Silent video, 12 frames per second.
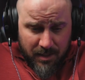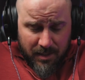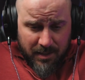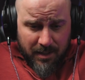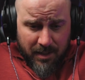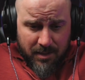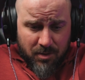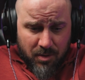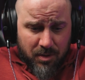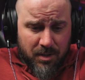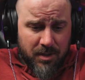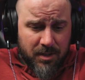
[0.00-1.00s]
It has that nice
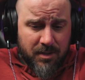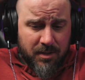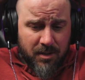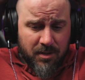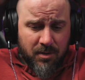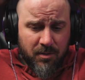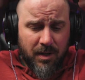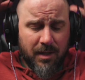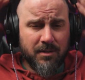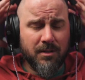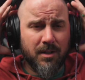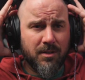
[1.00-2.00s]
cushiness there too, and
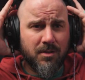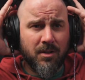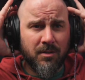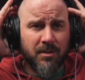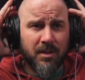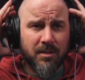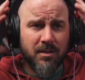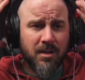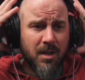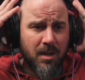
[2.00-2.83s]
has a nice solidness